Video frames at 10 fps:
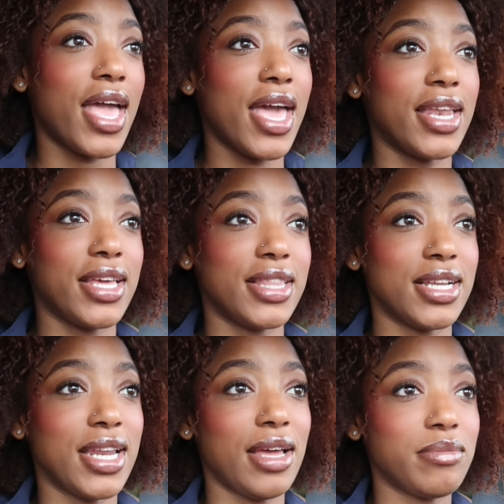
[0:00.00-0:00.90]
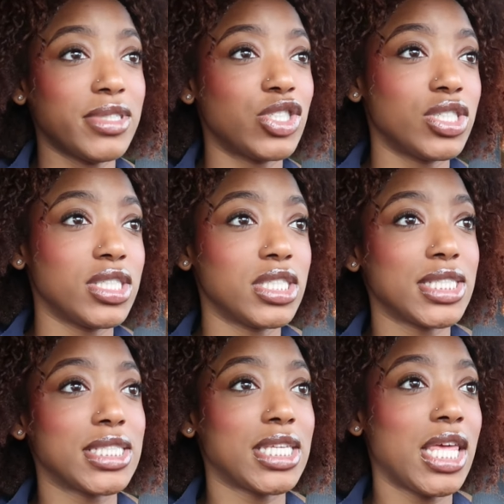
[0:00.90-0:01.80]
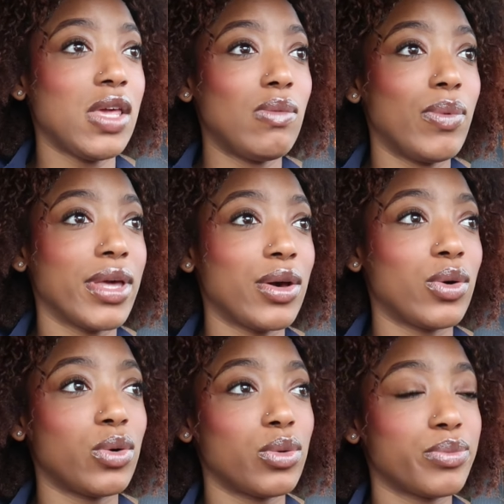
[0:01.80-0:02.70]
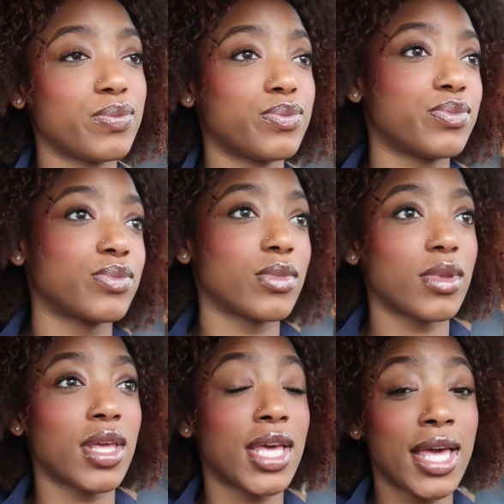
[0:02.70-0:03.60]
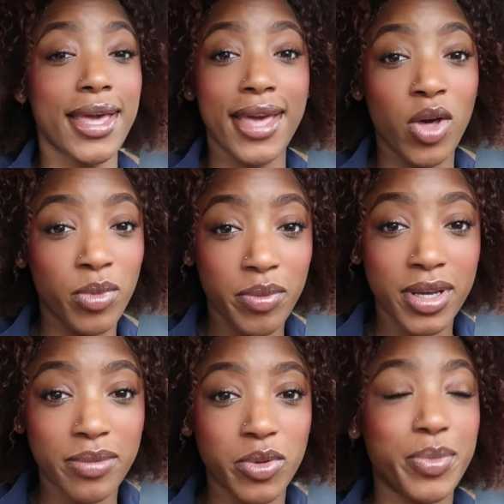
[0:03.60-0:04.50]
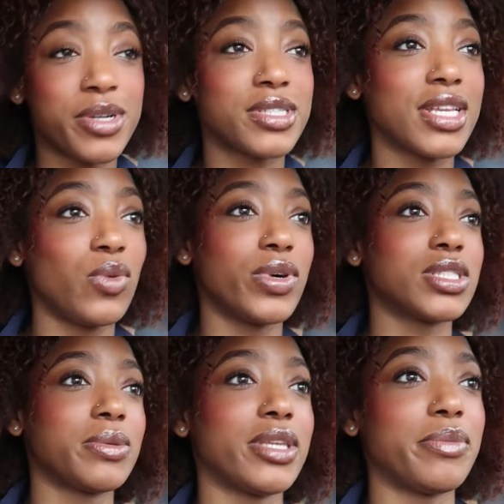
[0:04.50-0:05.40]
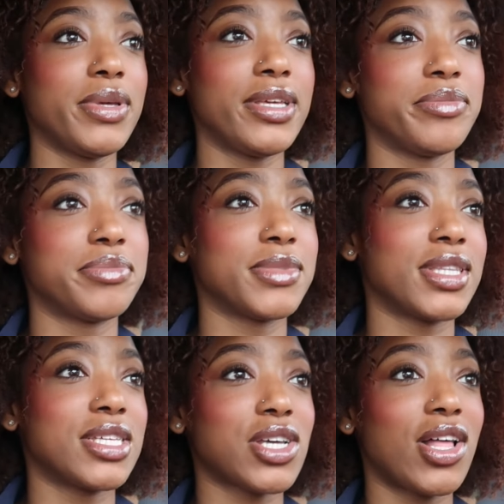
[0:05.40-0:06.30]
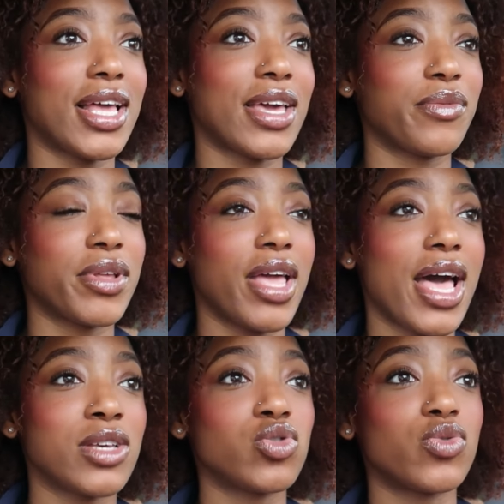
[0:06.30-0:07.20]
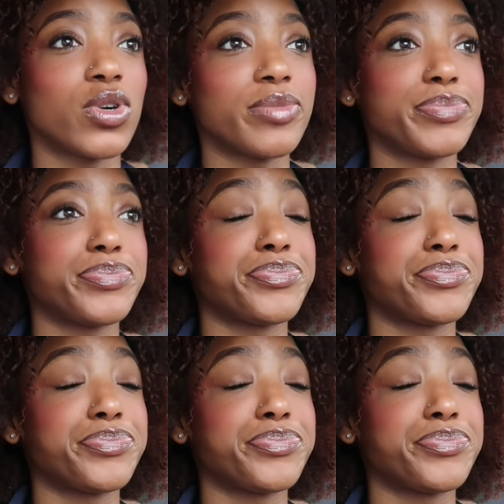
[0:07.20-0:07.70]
and in the name of Jesus, he will help me become the person he wants me to be. And that's all I can really ask for.